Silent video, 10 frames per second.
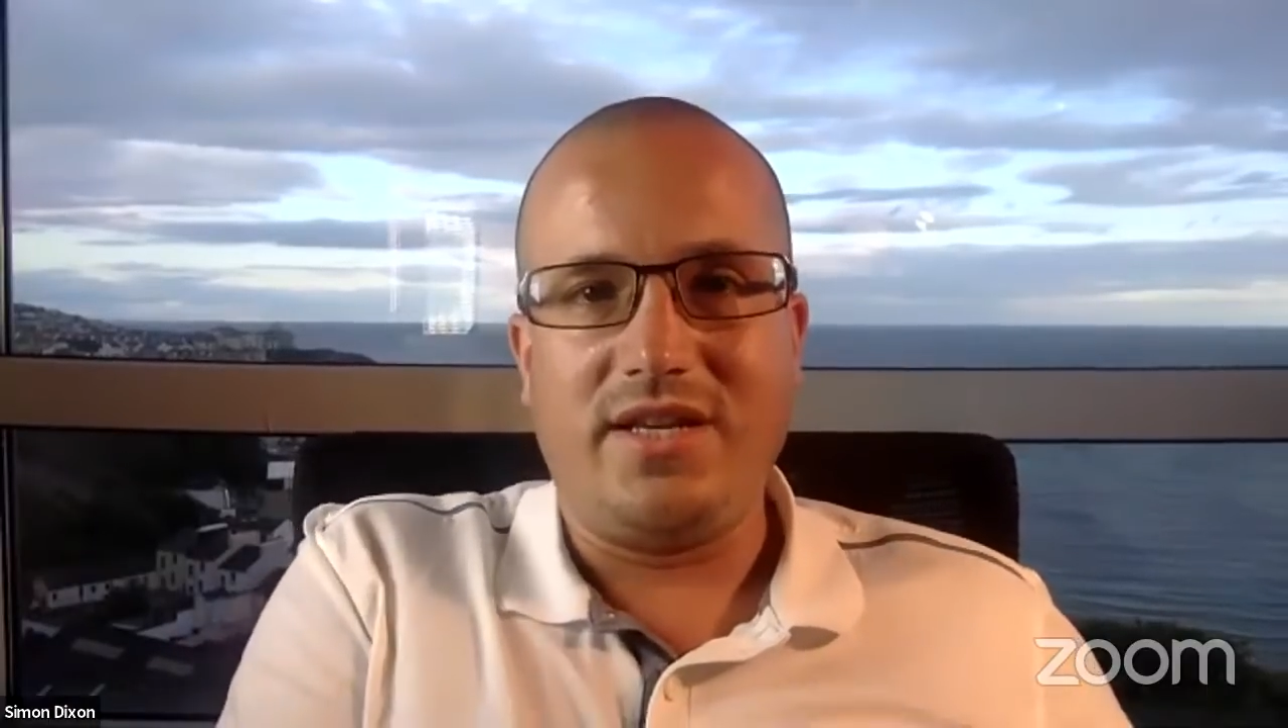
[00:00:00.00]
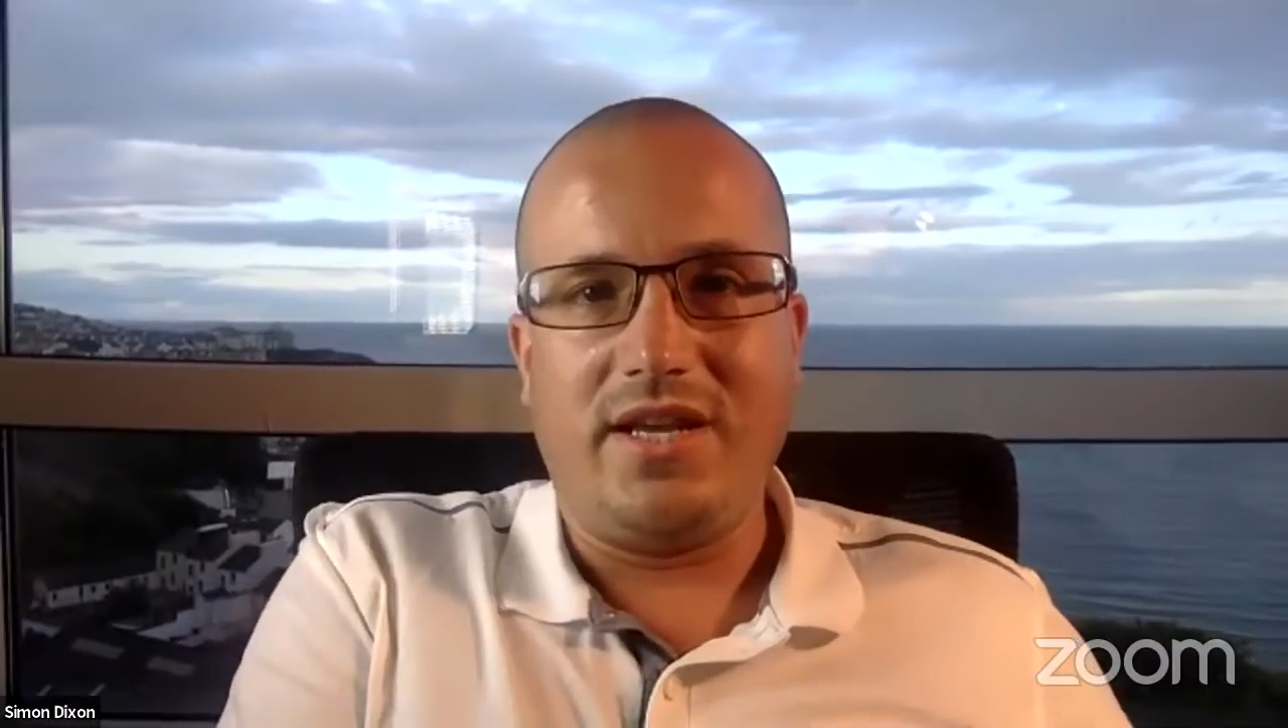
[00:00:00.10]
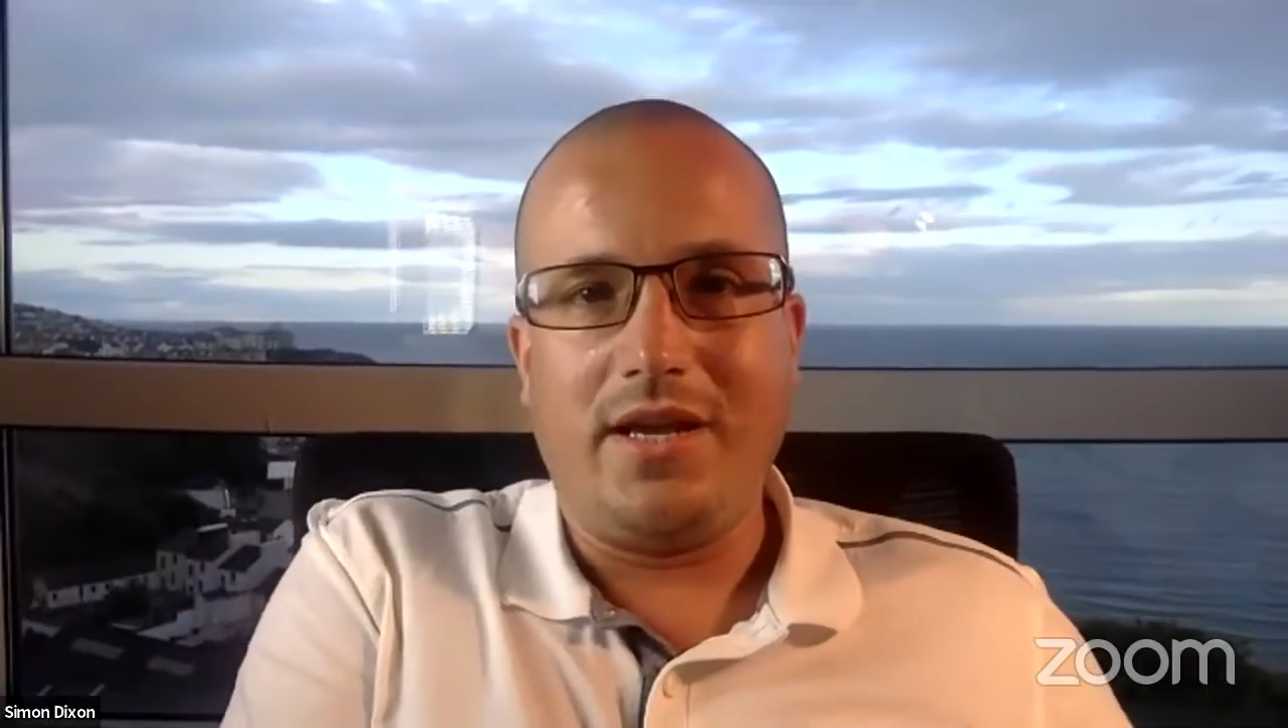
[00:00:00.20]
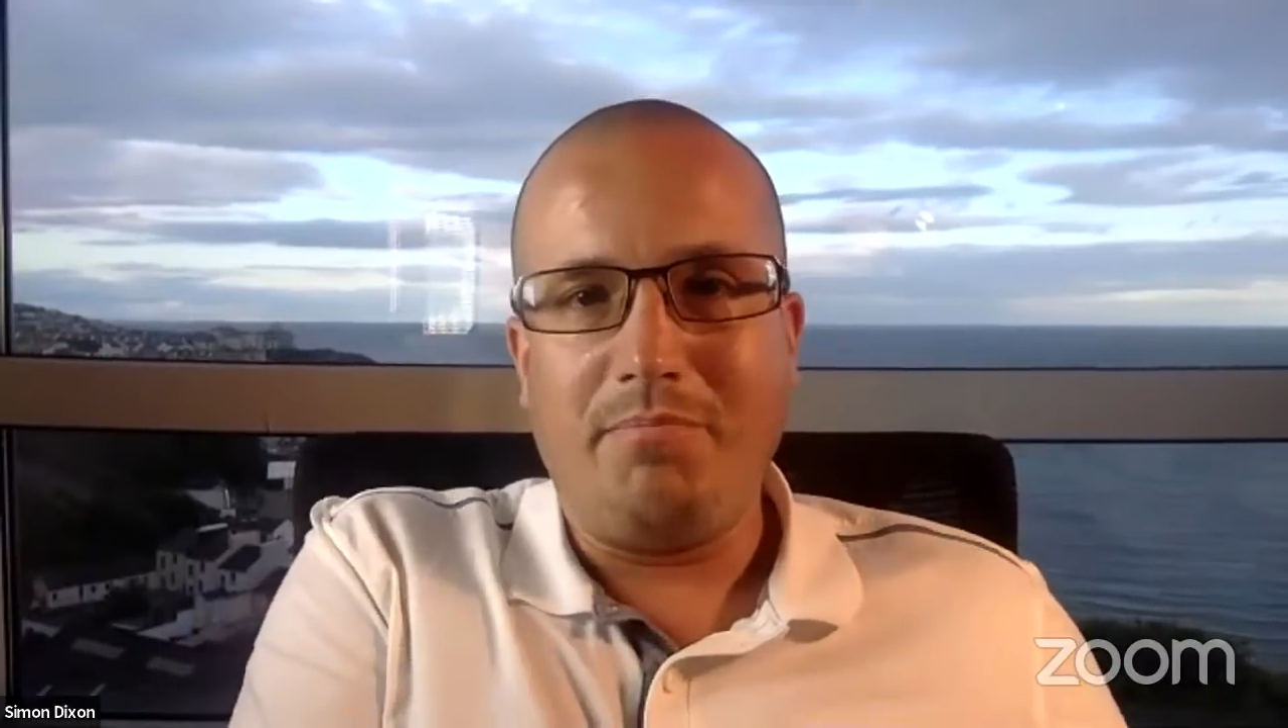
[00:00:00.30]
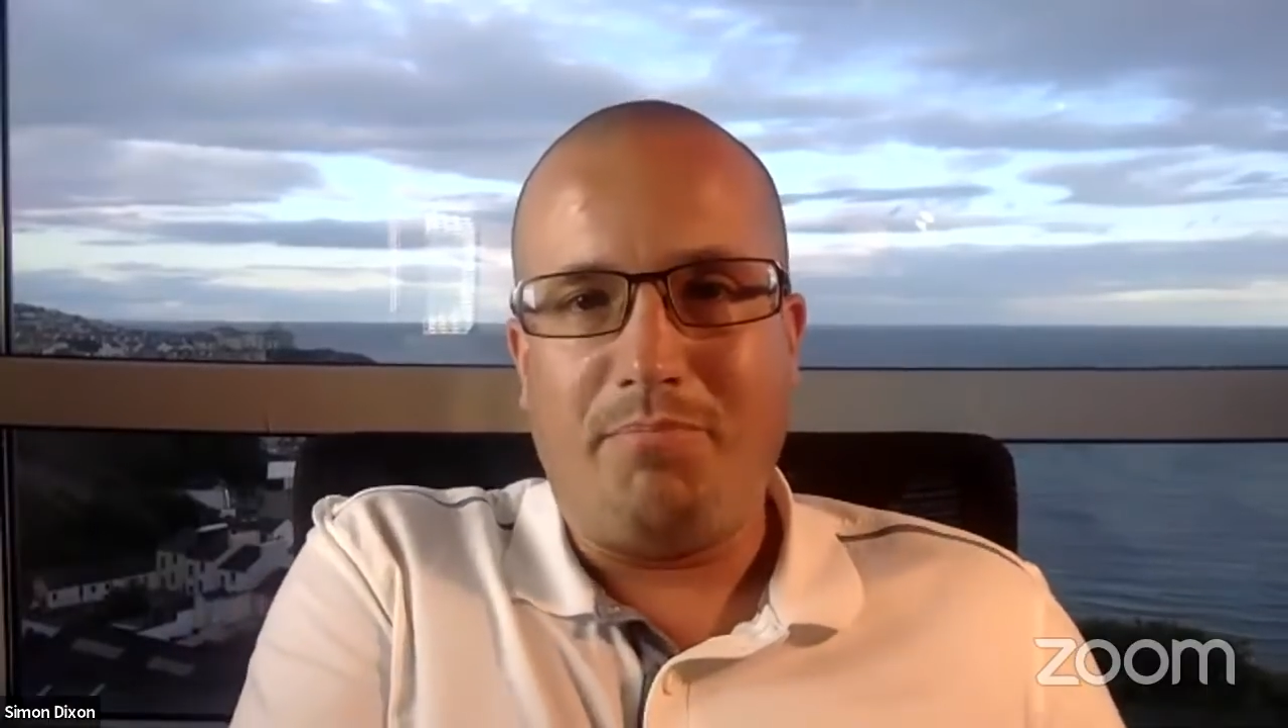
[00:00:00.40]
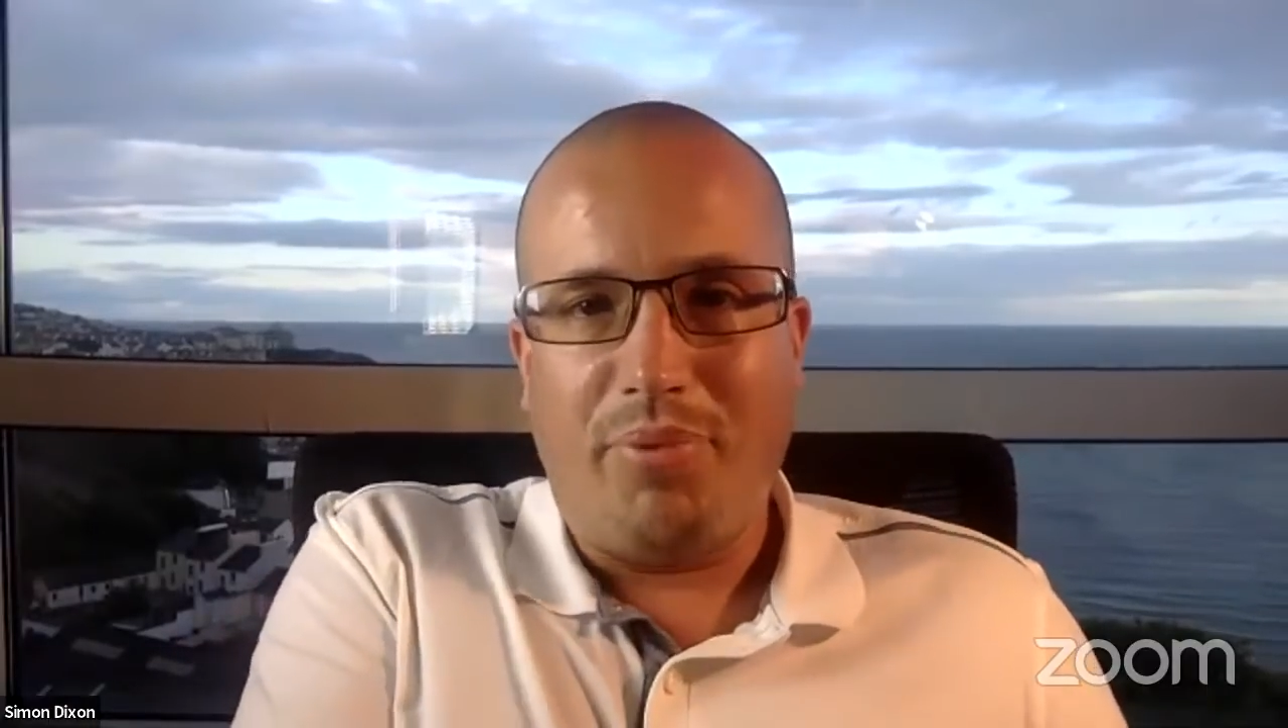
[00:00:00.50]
saying,